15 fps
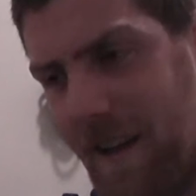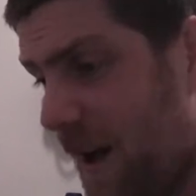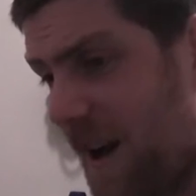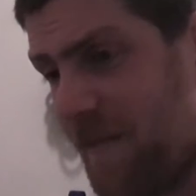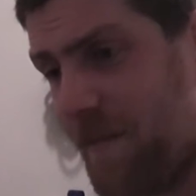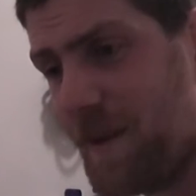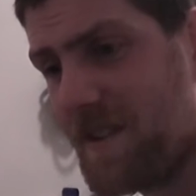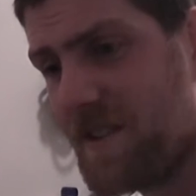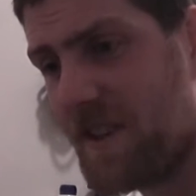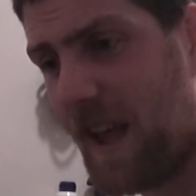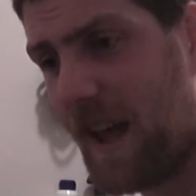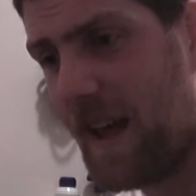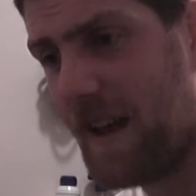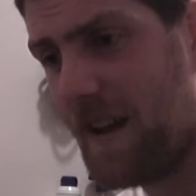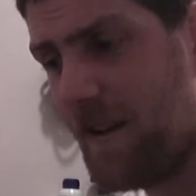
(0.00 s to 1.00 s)
I've been
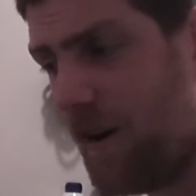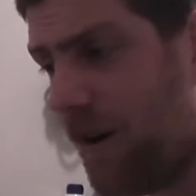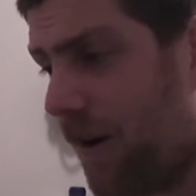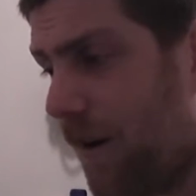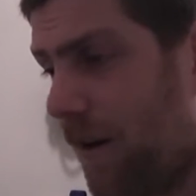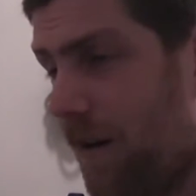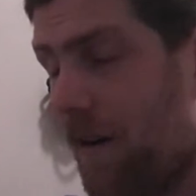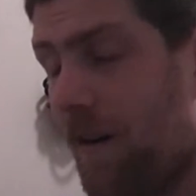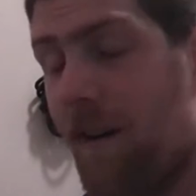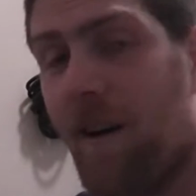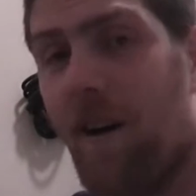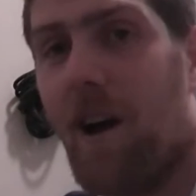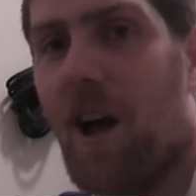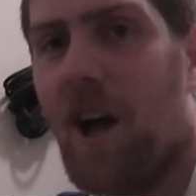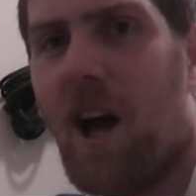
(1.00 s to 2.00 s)
saying, oh,
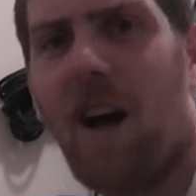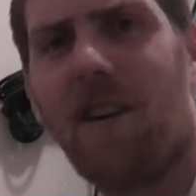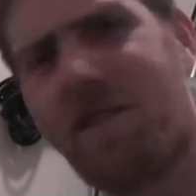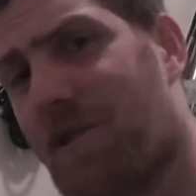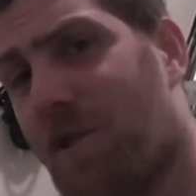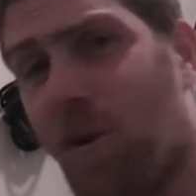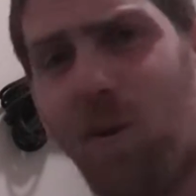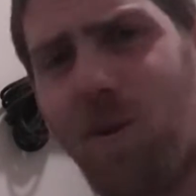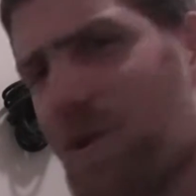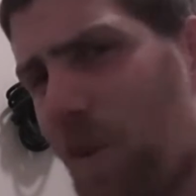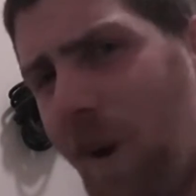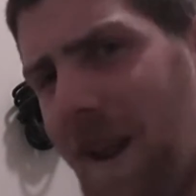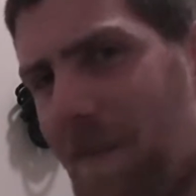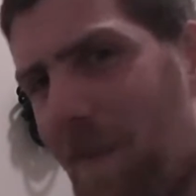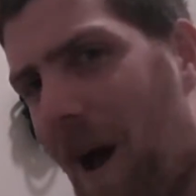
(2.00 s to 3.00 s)
I just caught a
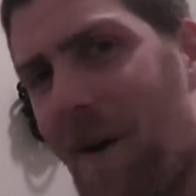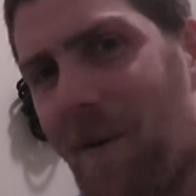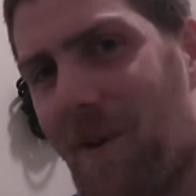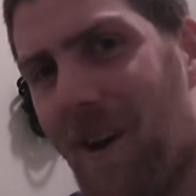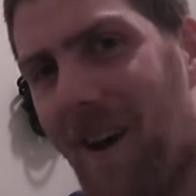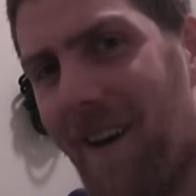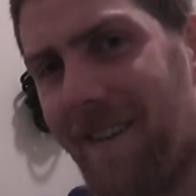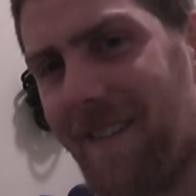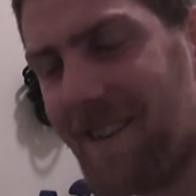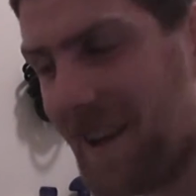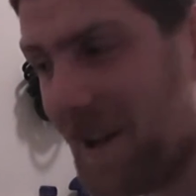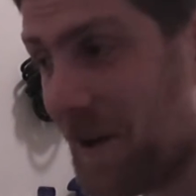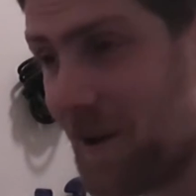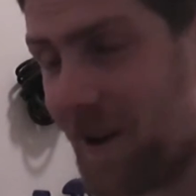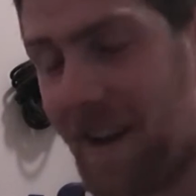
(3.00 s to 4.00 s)
20 pounder,
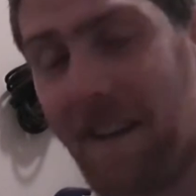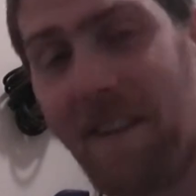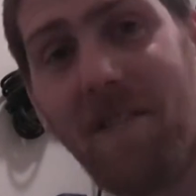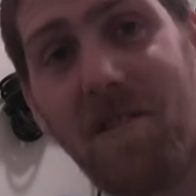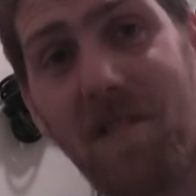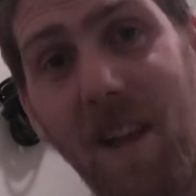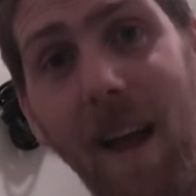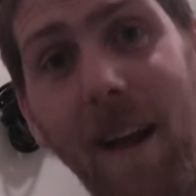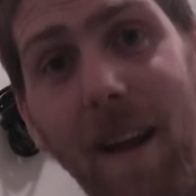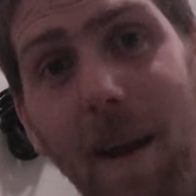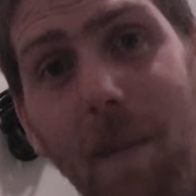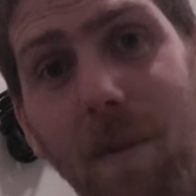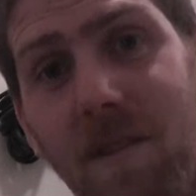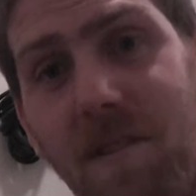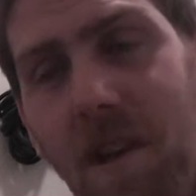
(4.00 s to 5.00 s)
you know, like in the second
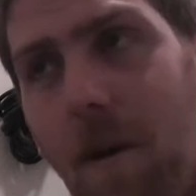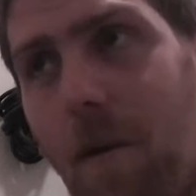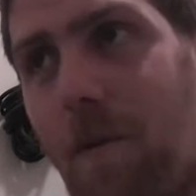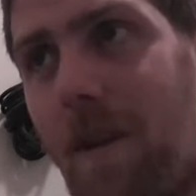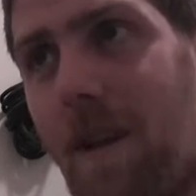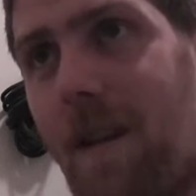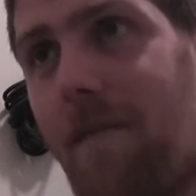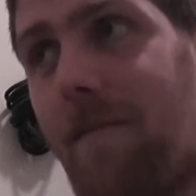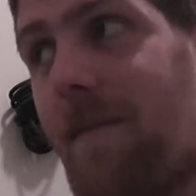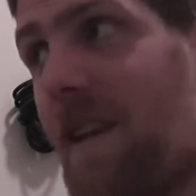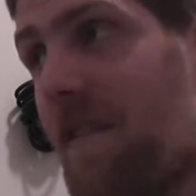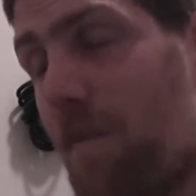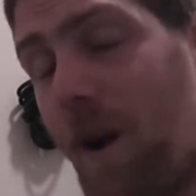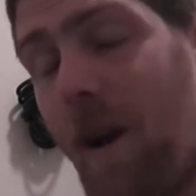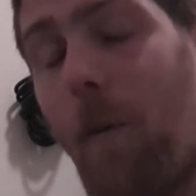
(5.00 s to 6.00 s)
episode, and
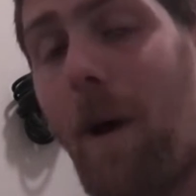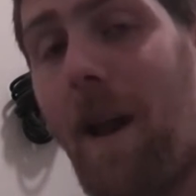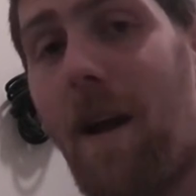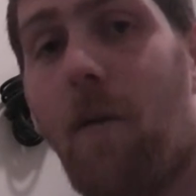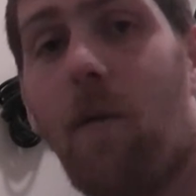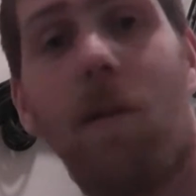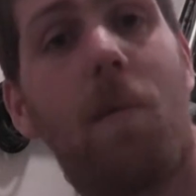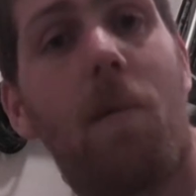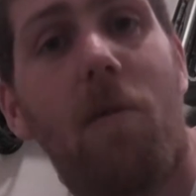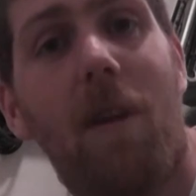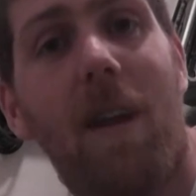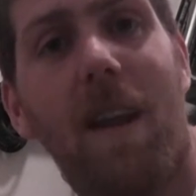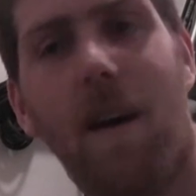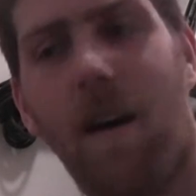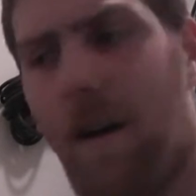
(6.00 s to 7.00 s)
even when I went out on the
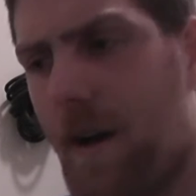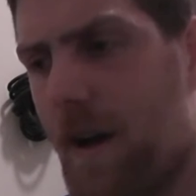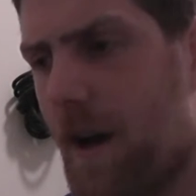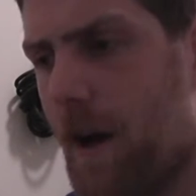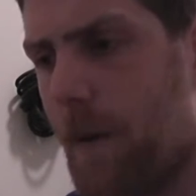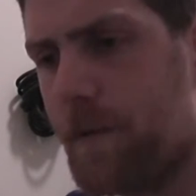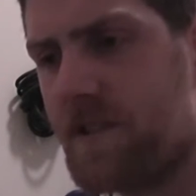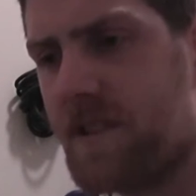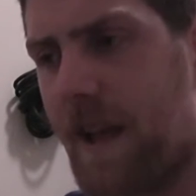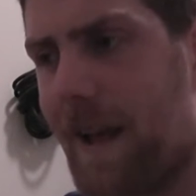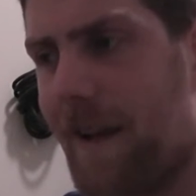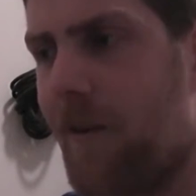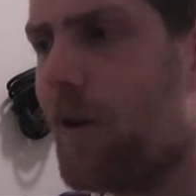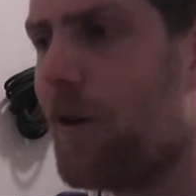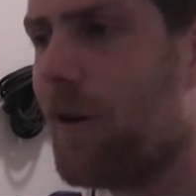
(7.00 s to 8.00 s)
marina, I was
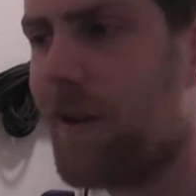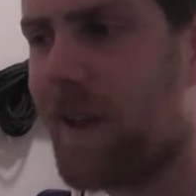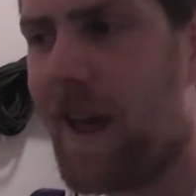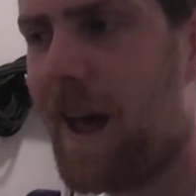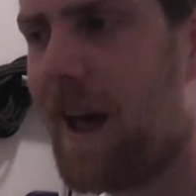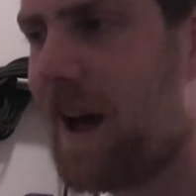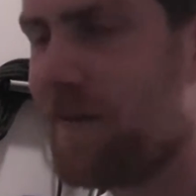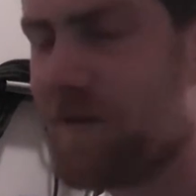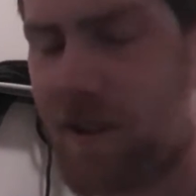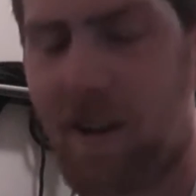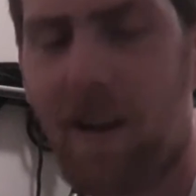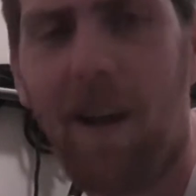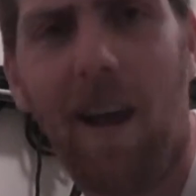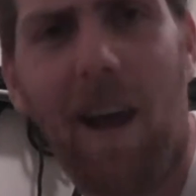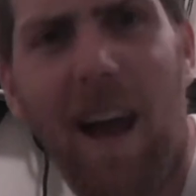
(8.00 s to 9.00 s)
saying, oh yeah,
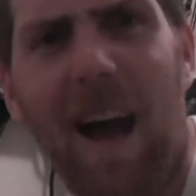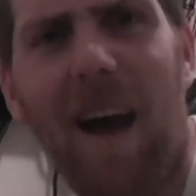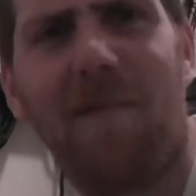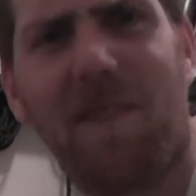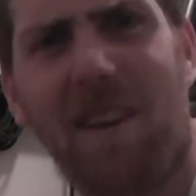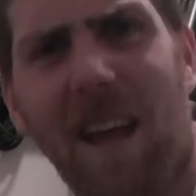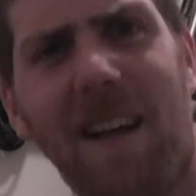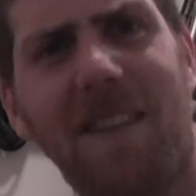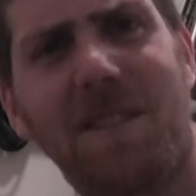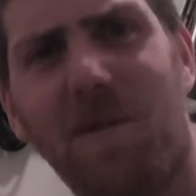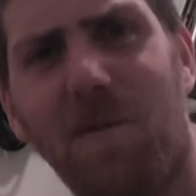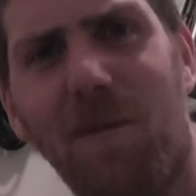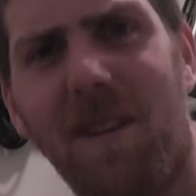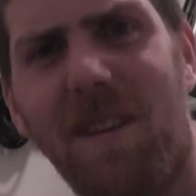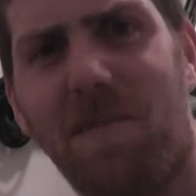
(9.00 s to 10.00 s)
after catching
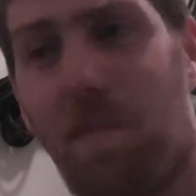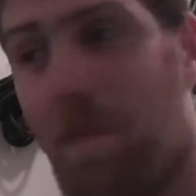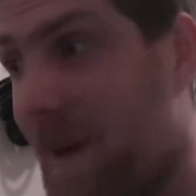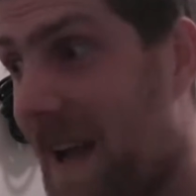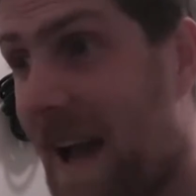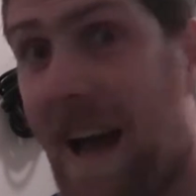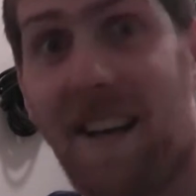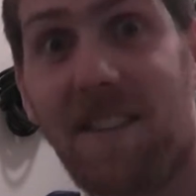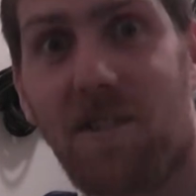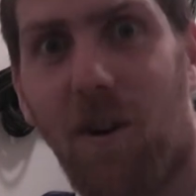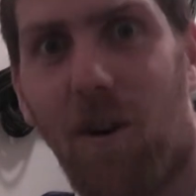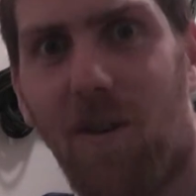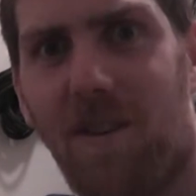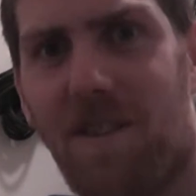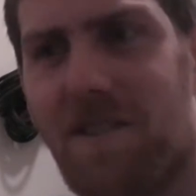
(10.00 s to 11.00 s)
all these big ass
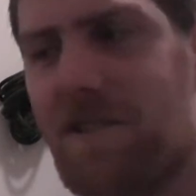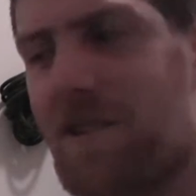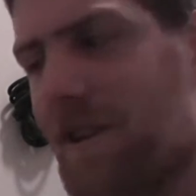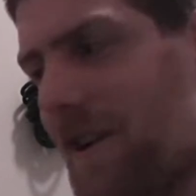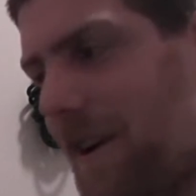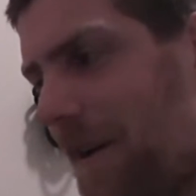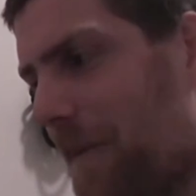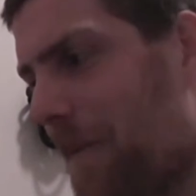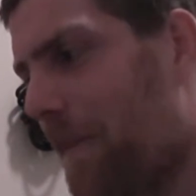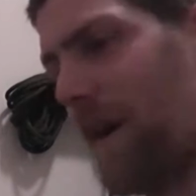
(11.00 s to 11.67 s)
congers, you know.